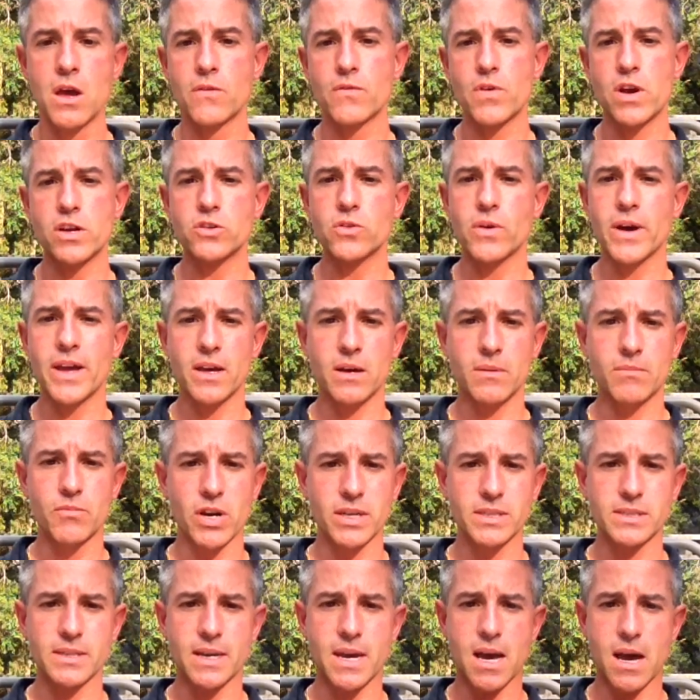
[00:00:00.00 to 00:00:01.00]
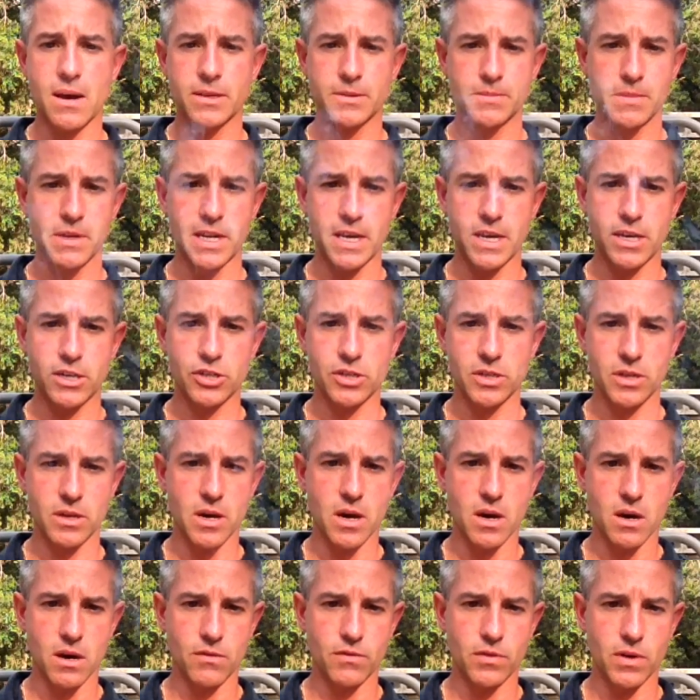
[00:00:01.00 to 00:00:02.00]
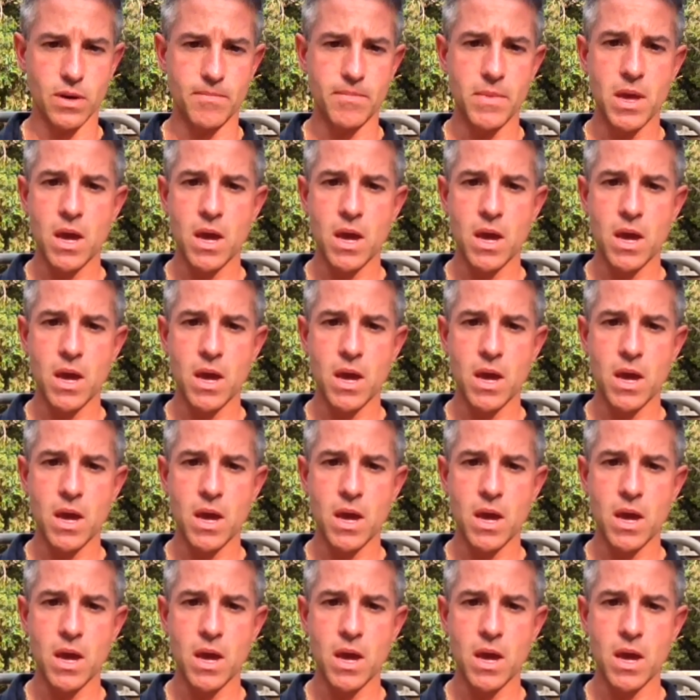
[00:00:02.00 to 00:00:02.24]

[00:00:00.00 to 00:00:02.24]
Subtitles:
Retrohale brings a combination of